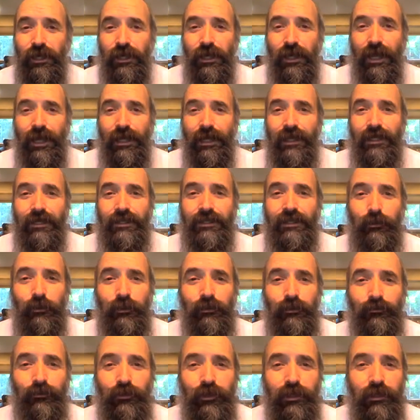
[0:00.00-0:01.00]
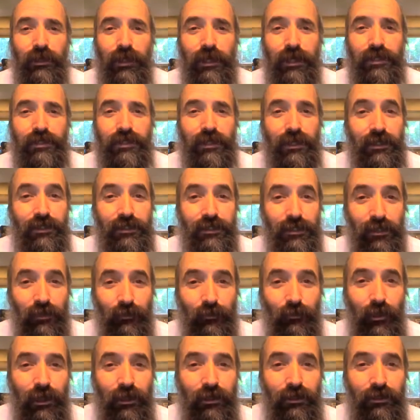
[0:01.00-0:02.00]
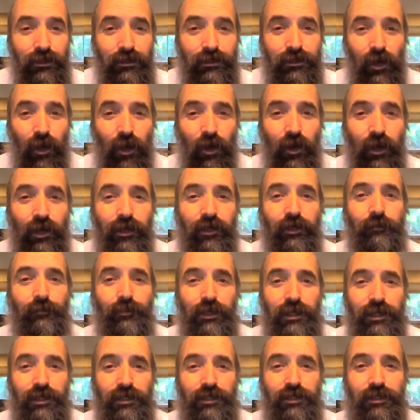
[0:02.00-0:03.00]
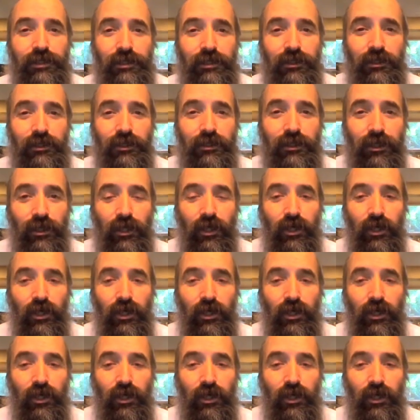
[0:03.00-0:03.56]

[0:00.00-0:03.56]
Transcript: And until we realize that in some ways our complacency